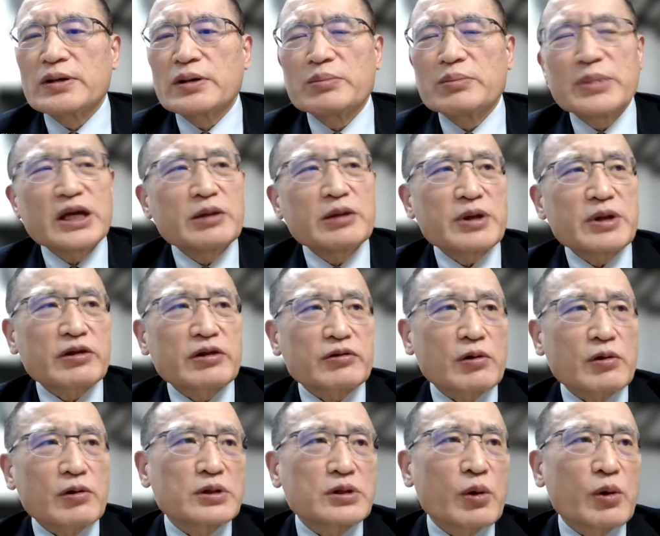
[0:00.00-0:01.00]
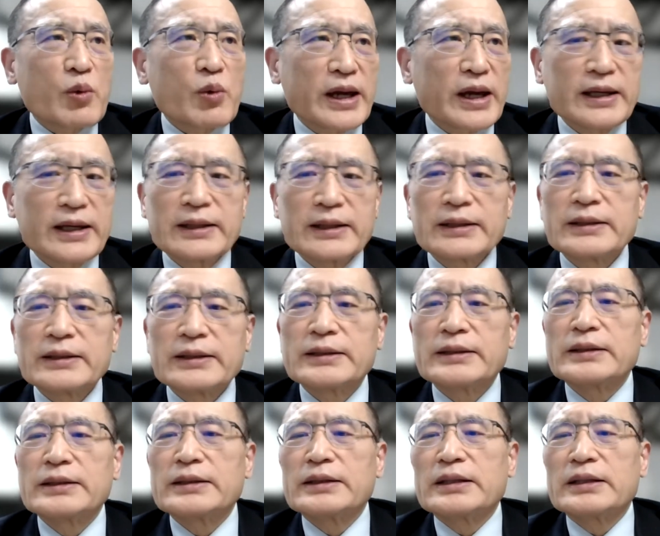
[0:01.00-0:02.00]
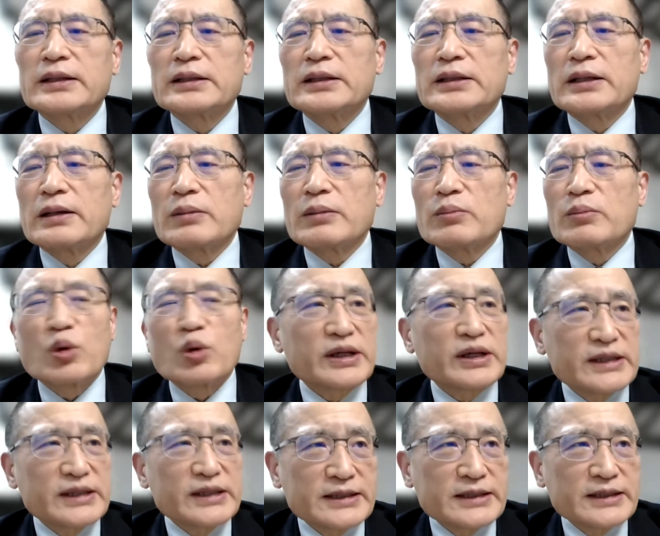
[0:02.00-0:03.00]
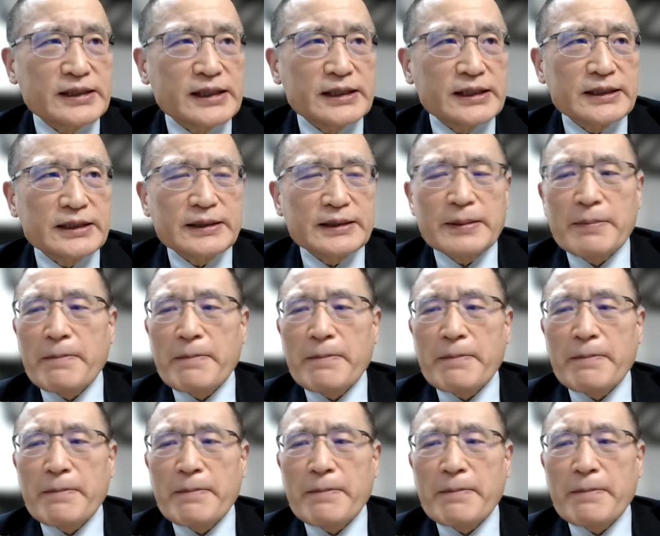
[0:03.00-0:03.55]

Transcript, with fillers: may be thrown away more easily.